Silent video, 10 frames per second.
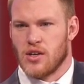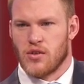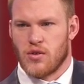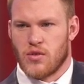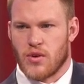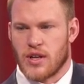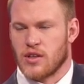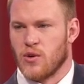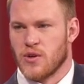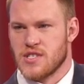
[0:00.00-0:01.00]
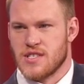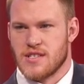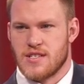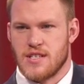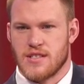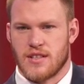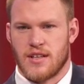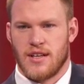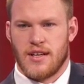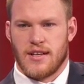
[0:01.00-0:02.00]
go through throughout the course of this season,
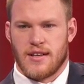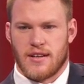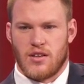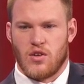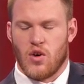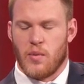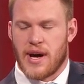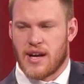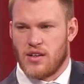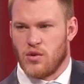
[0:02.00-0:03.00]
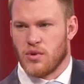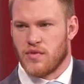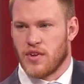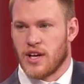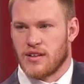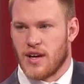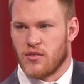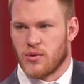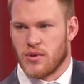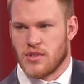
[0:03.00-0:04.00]
uh, you go back and you reflect
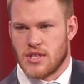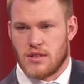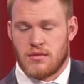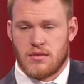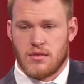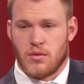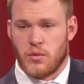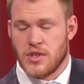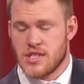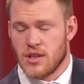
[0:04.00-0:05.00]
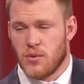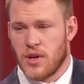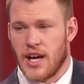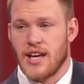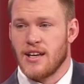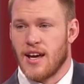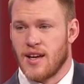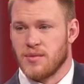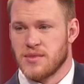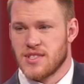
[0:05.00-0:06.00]
afterwards, and we still won eight
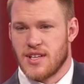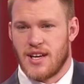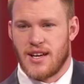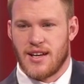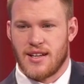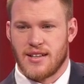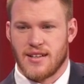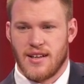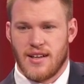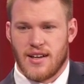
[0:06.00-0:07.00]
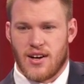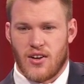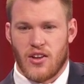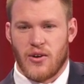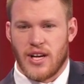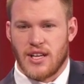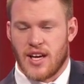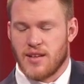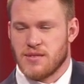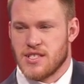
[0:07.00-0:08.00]
games. And although eight
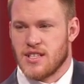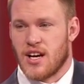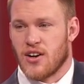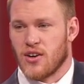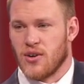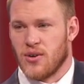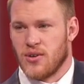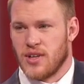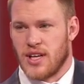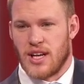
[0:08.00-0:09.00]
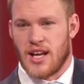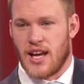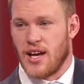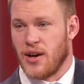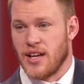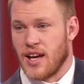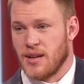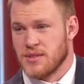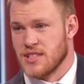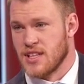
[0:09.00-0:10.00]
games is not our goal, and eight
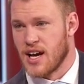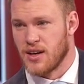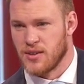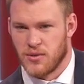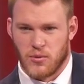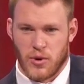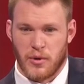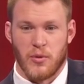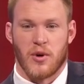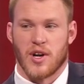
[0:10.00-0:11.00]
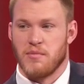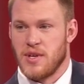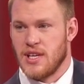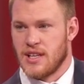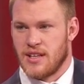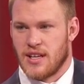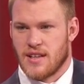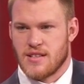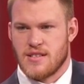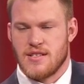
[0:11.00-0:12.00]
games is not where we want to be at the end
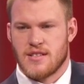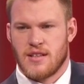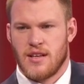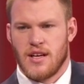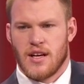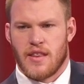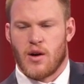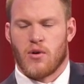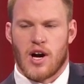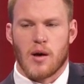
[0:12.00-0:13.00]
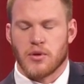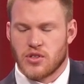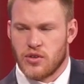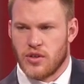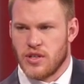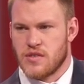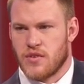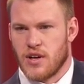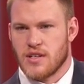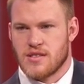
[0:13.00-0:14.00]
of the season, there were opportunities
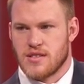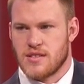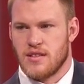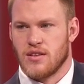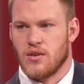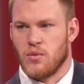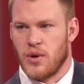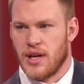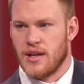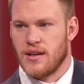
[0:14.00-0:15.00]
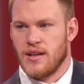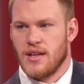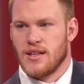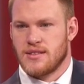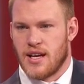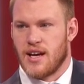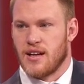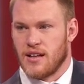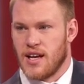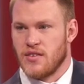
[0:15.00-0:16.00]
for us to still win
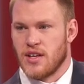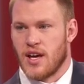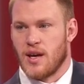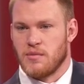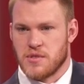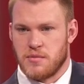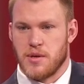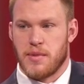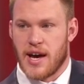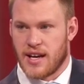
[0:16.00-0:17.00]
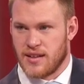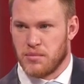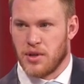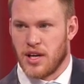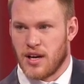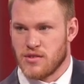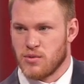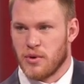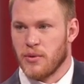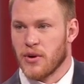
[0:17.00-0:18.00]
10, 11 games, be back in the playoffs
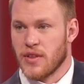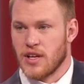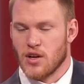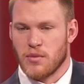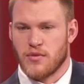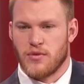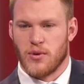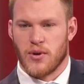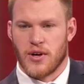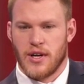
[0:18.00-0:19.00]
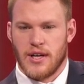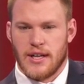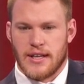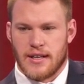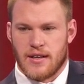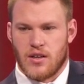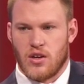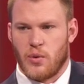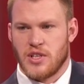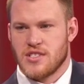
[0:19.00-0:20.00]
where we were the year before. Uh, you
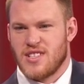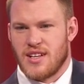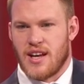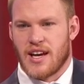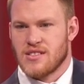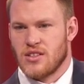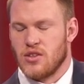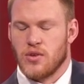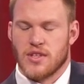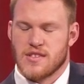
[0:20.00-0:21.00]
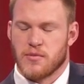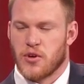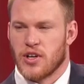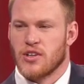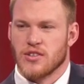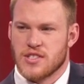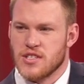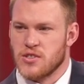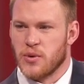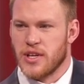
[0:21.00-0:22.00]
know, we just didn't execute in some critical
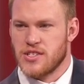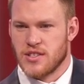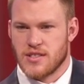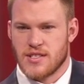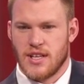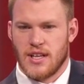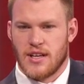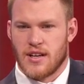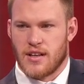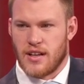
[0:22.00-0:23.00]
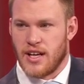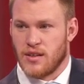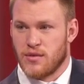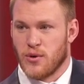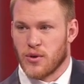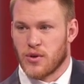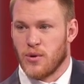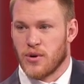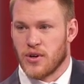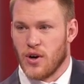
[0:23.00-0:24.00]
situations, uh, late in fourth
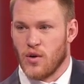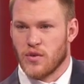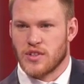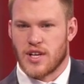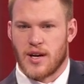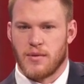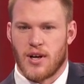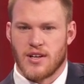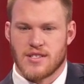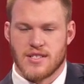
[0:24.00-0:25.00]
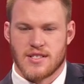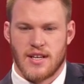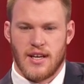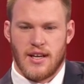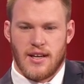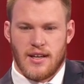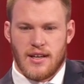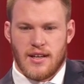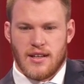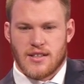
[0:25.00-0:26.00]
quarter overtime losses.
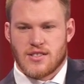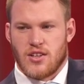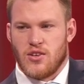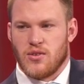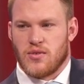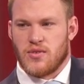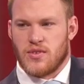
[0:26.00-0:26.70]
So you,